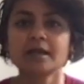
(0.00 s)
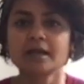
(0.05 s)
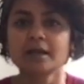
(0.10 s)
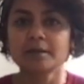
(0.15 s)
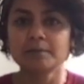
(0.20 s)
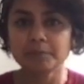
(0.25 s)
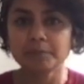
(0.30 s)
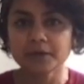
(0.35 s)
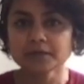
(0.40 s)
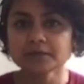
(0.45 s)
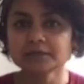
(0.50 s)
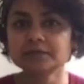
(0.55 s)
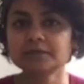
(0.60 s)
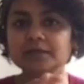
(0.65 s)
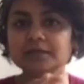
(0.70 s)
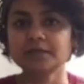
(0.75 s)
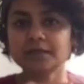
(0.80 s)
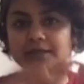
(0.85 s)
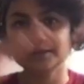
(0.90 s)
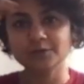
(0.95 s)
But
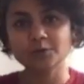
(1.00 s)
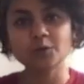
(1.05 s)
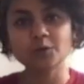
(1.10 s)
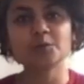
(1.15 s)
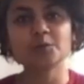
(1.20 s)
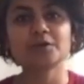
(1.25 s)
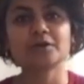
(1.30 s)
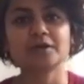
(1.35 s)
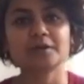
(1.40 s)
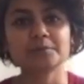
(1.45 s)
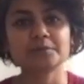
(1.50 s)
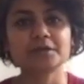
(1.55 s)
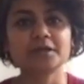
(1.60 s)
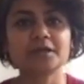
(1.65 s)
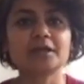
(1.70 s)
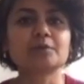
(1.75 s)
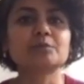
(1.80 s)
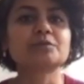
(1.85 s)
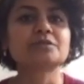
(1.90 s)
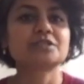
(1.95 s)
the overall
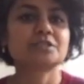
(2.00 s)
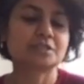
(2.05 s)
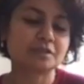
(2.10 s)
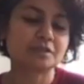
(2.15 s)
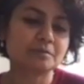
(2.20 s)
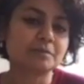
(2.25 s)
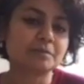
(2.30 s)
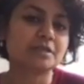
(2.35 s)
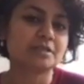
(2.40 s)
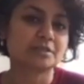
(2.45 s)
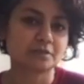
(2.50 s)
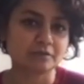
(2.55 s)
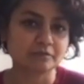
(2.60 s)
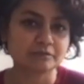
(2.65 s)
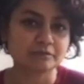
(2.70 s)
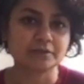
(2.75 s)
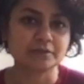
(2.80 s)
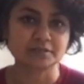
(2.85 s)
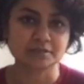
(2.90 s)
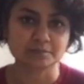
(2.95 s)
umbrella would still be
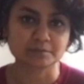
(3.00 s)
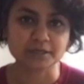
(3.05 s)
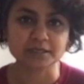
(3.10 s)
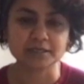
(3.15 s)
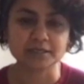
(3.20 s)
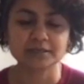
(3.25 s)
software as a medical